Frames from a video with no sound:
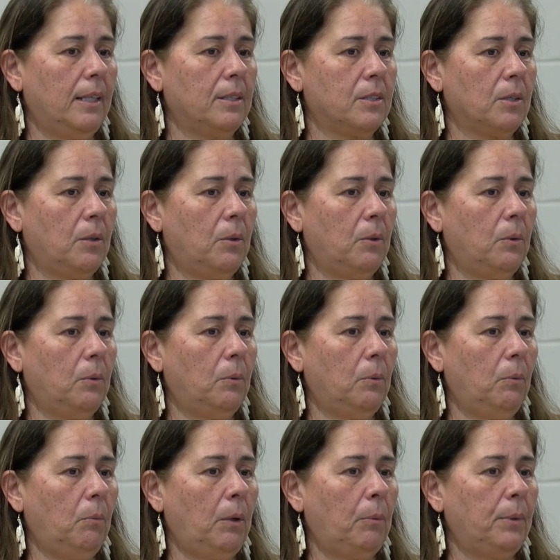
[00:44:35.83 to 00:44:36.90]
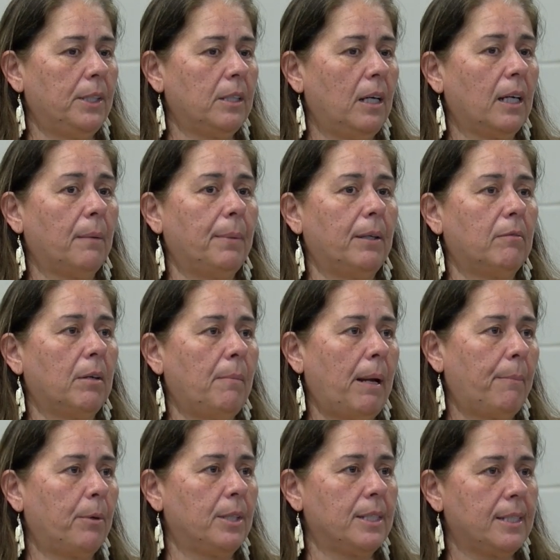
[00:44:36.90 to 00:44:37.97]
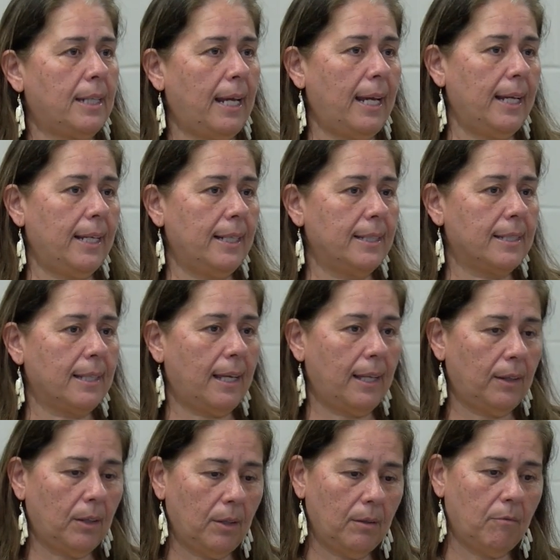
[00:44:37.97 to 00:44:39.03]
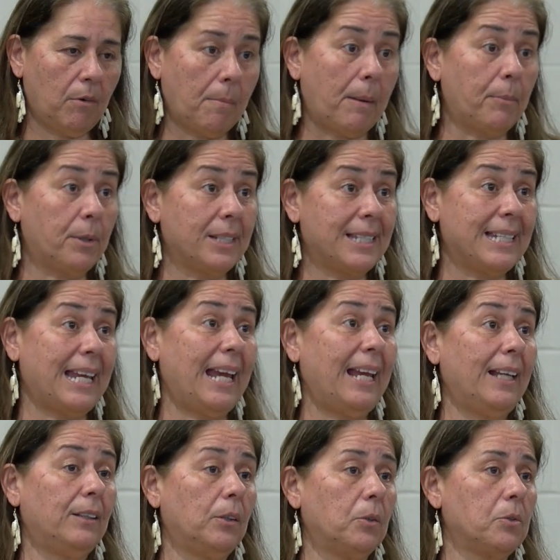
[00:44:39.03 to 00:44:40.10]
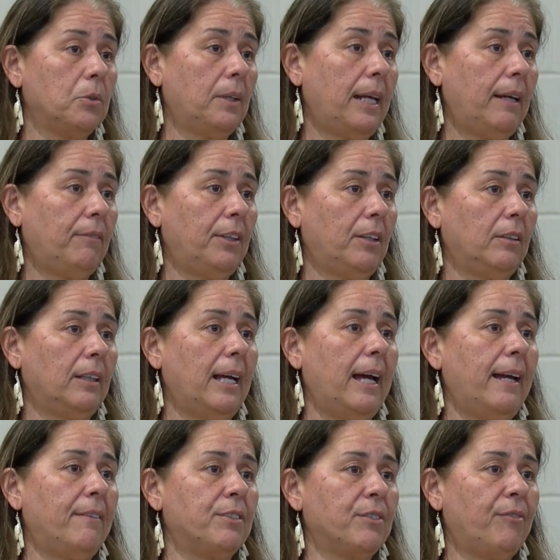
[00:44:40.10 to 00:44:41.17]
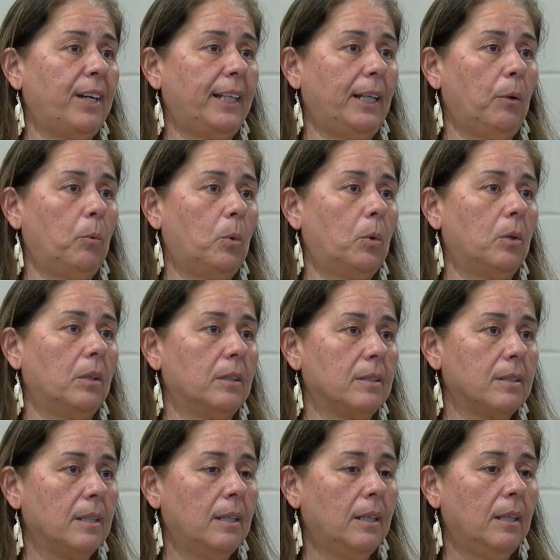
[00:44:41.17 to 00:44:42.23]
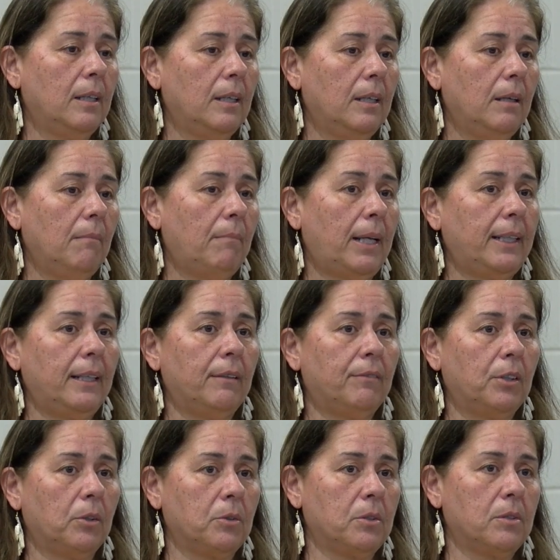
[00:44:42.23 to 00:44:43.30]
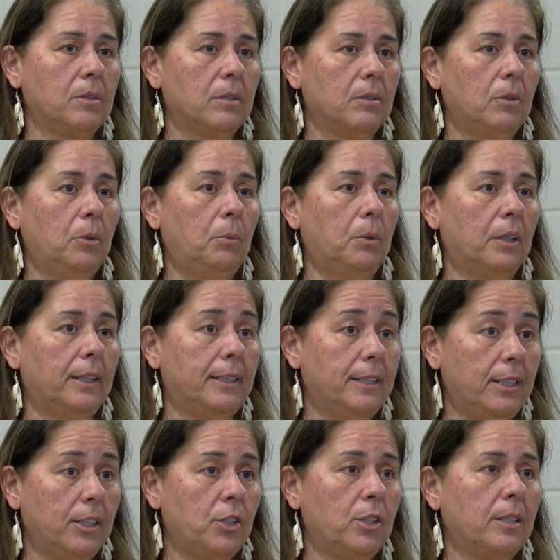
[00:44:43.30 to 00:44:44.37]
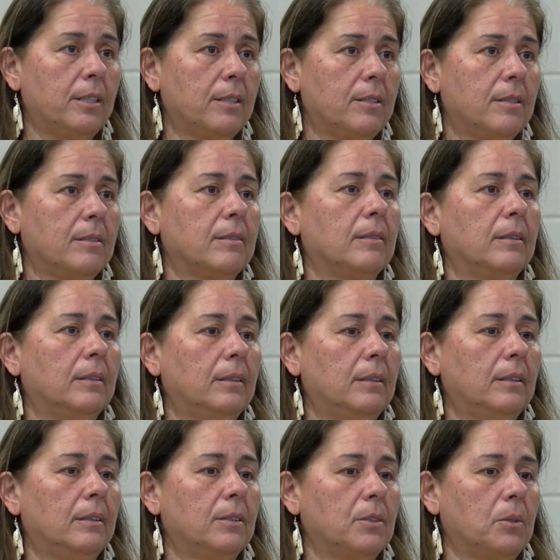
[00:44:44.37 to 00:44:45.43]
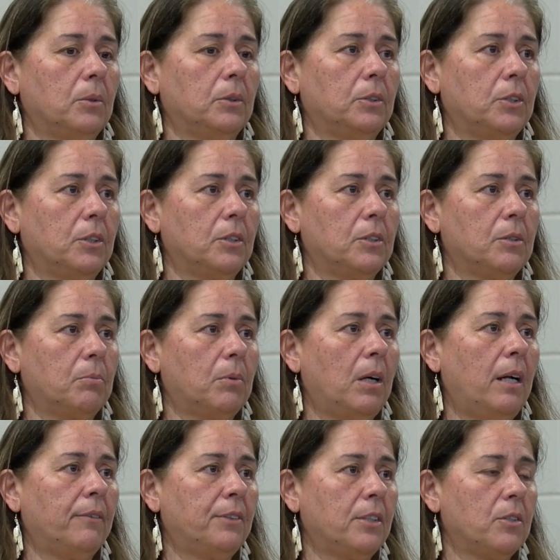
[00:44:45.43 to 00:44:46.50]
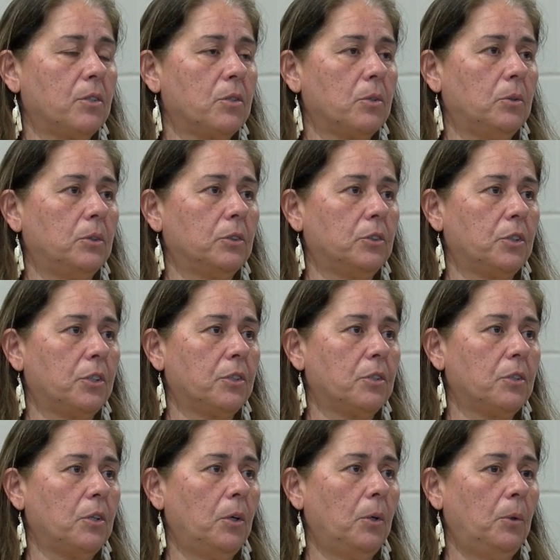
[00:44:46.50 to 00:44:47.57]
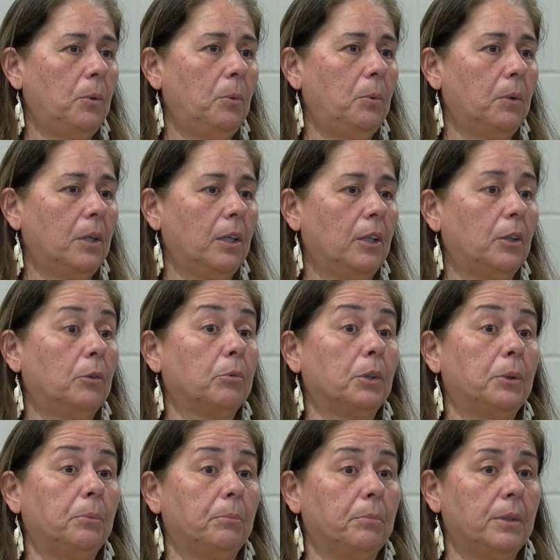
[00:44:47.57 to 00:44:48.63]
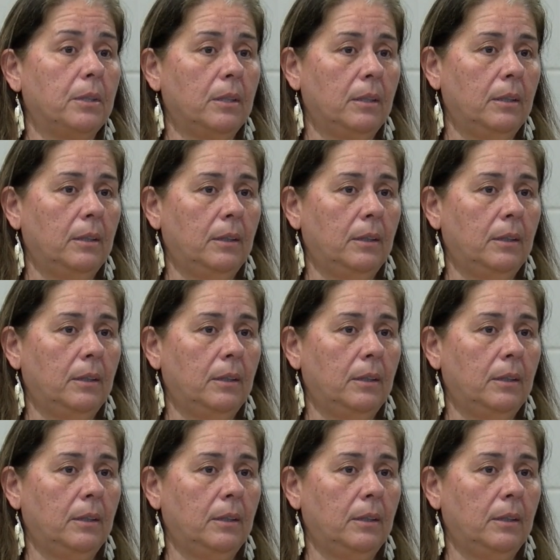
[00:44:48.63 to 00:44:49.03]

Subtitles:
And so when we talk about Remembrance Day and those who gave their lives fighting wars, many of those who were Indigenous soldiers were often soldiers who were groomed